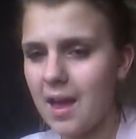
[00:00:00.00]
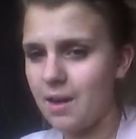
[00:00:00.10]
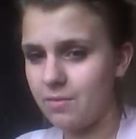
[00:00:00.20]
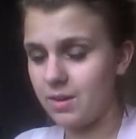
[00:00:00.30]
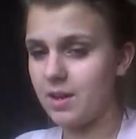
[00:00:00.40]

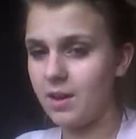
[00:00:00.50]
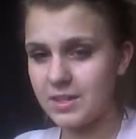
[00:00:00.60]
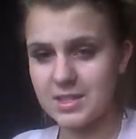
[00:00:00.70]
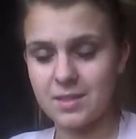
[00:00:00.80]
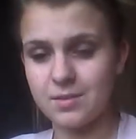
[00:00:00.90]
However, I
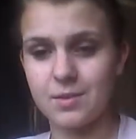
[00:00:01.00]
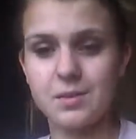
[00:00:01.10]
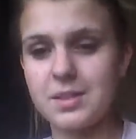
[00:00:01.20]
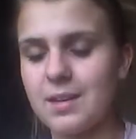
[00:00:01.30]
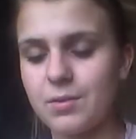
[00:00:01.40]
did not
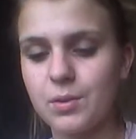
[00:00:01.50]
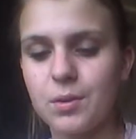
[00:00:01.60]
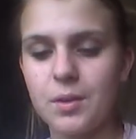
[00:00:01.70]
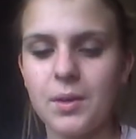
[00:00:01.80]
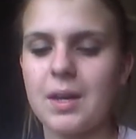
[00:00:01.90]
have a
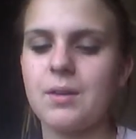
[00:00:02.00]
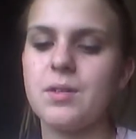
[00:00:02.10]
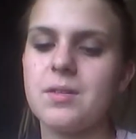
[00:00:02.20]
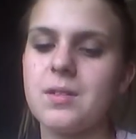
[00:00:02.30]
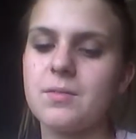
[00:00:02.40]
clue how to use it.